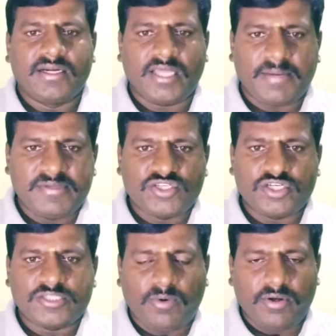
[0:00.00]
Term
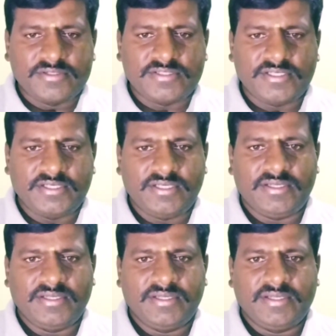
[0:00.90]
insurance policy
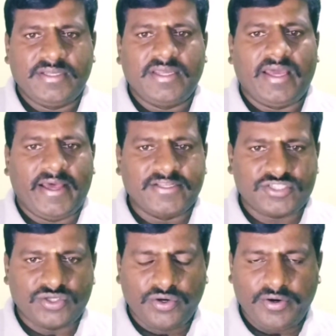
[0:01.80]

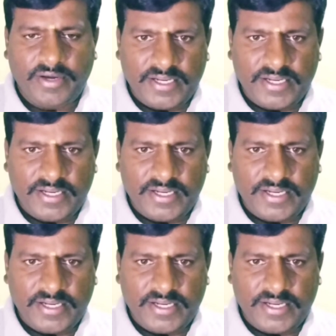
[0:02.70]
has no